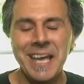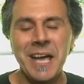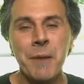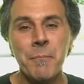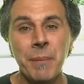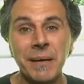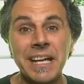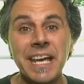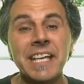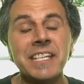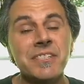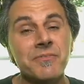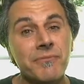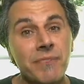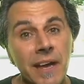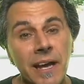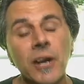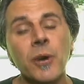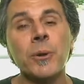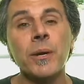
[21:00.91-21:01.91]
But it's
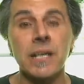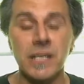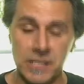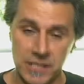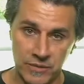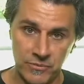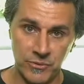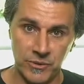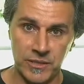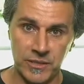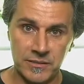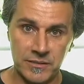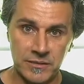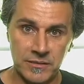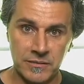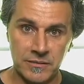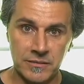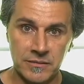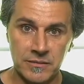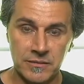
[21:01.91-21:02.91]
very different.
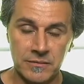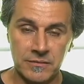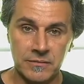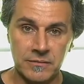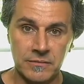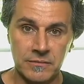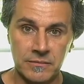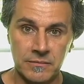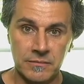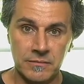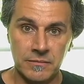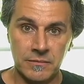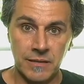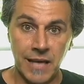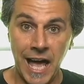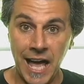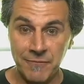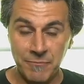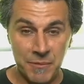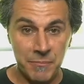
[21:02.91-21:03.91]

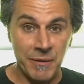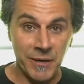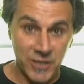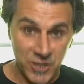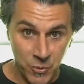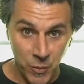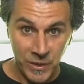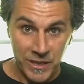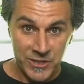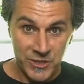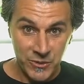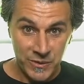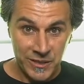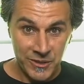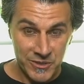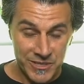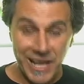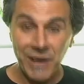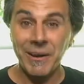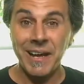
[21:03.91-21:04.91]
I've been married 22
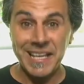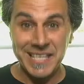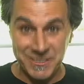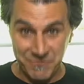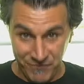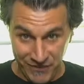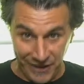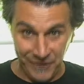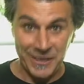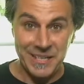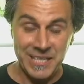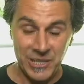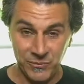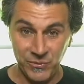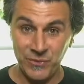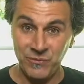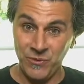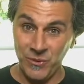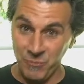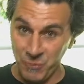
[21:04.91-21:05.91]
years now. It's very
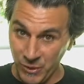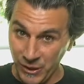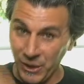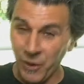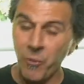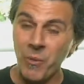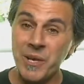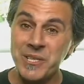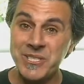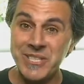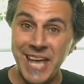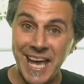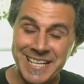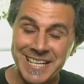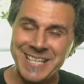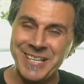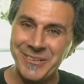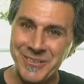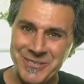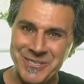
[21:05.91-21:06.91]
different from where it was 10
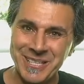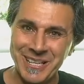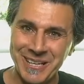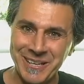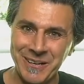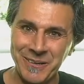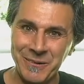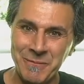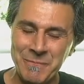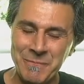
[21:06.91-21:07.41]
years ago.